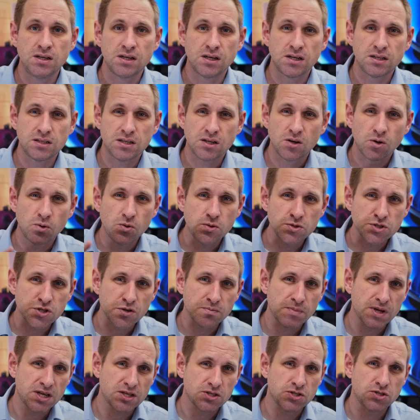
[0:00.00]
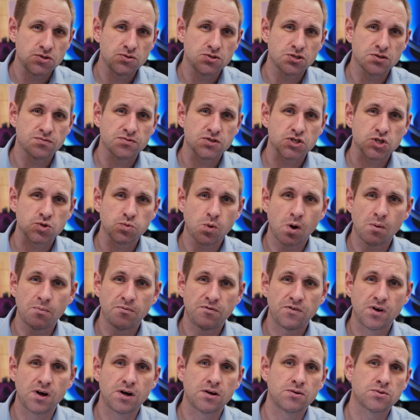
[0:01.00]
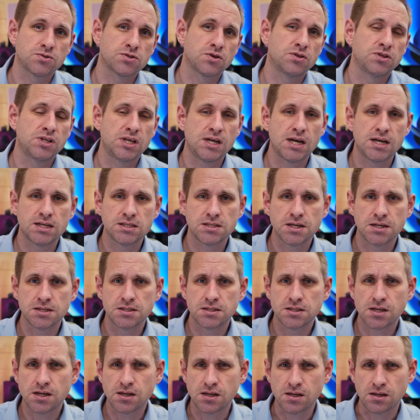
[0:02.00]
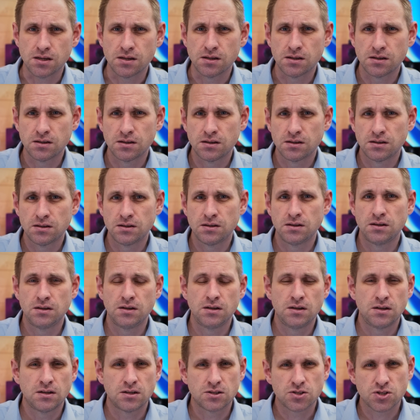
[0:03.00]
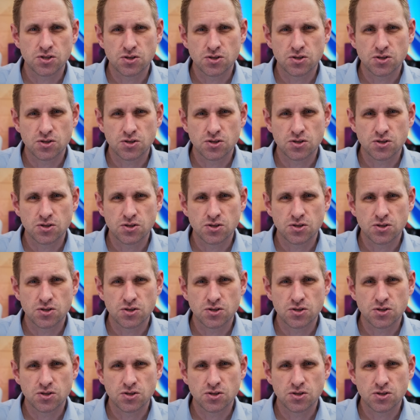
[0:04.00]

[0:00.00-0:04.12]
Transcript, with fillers: And it also makes use of swap files on the SSD. Now,